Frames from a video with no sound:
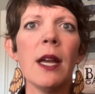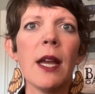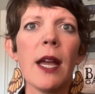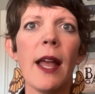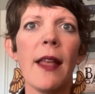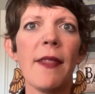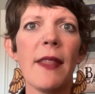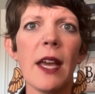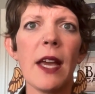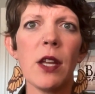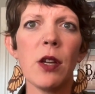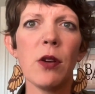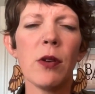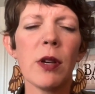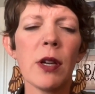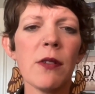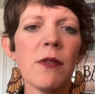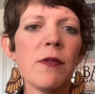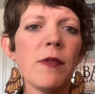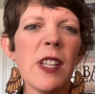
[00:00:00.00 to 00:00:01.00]
and that you
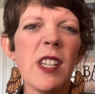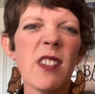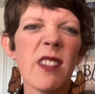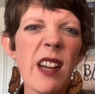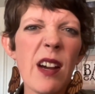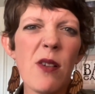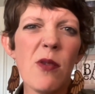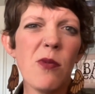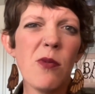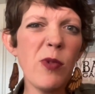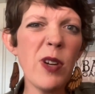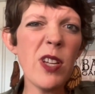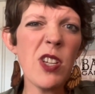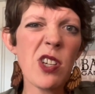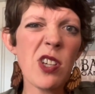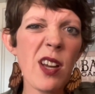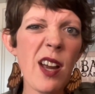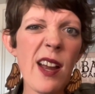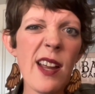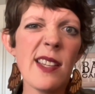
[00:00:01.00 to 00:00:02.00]
can figure out which
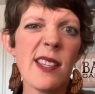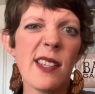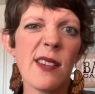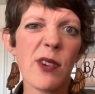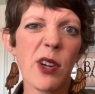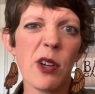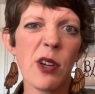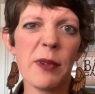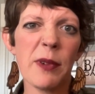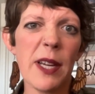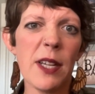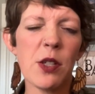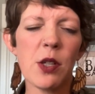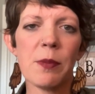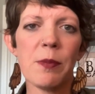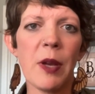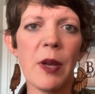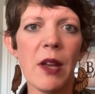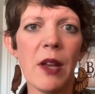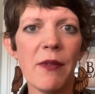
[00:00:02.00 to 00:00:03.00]
kinds of courageous
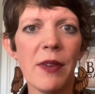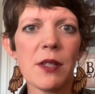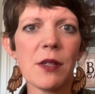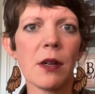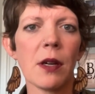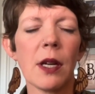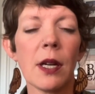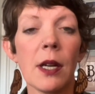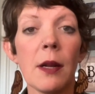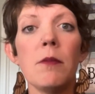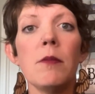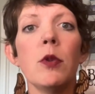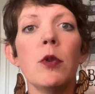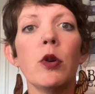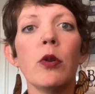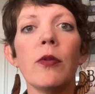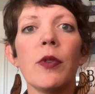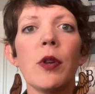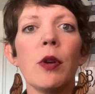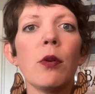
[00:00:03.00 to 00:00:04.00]
pivots are going to
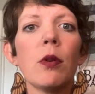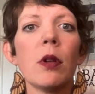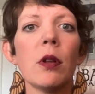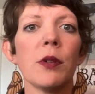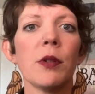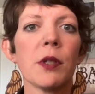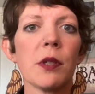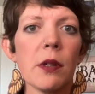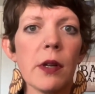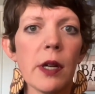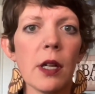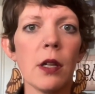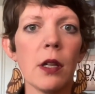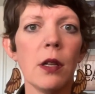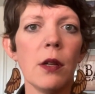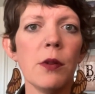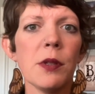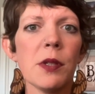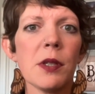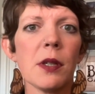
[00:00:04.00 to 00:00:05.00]
move you closer and
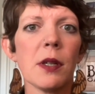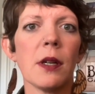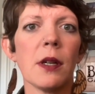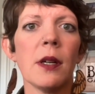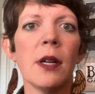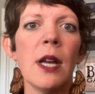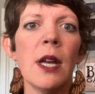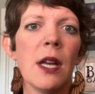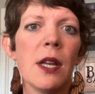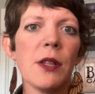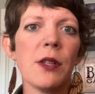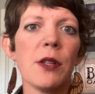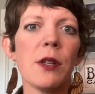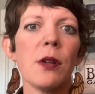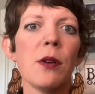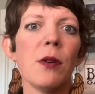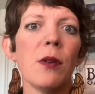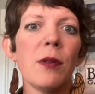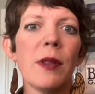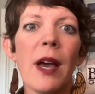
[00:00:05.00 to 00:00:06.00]
closer
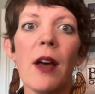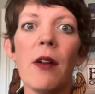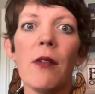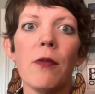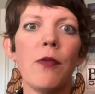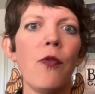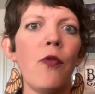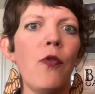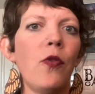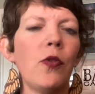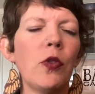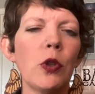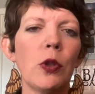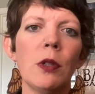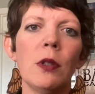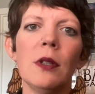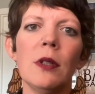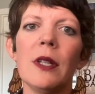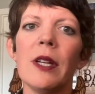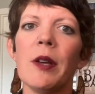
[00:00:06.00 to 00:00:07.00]
to that
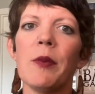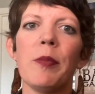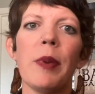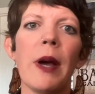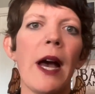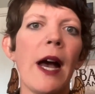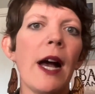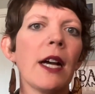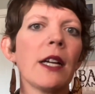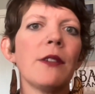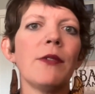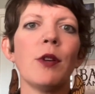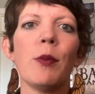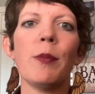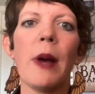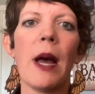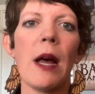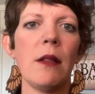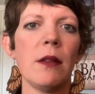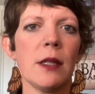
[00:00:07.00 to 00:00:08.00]
full, impactful,
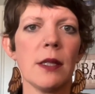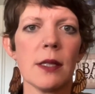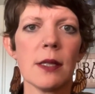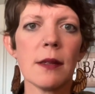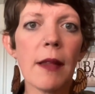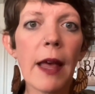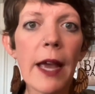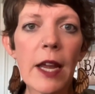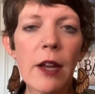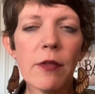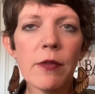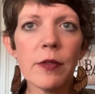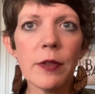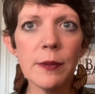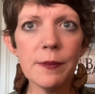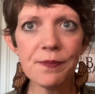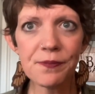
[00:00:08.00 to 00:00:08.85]
balanced life.